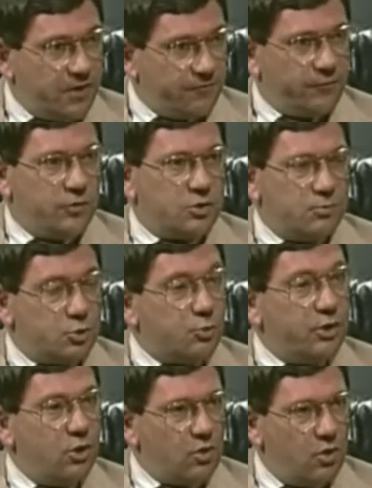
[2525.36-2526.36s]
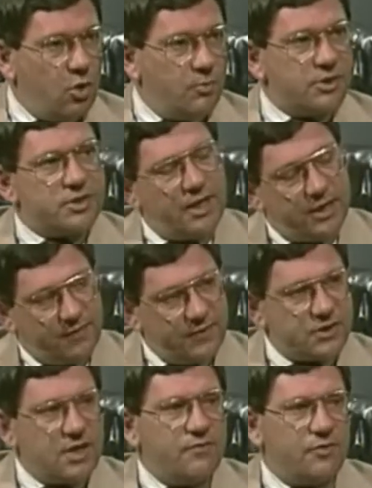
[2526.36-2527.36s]
difference between Oklahoma State and the
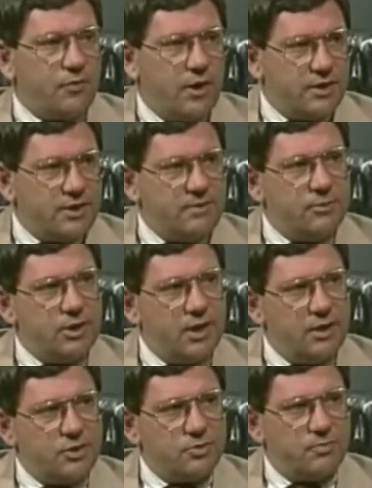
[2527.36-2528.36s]
7th-ranked team in the nation.